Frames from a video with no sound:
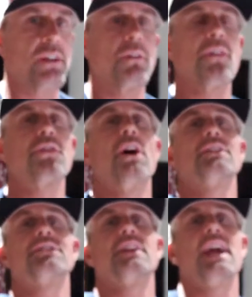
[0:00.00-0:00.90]
I know the
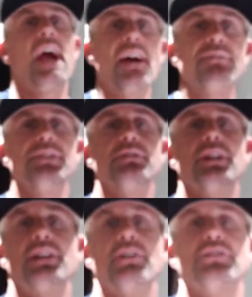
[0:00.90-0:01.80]
thoughts that I have for you,
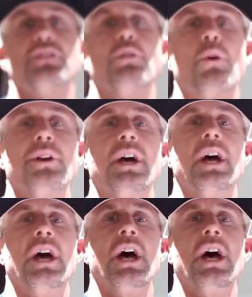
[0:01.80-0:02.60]
declares the Lord.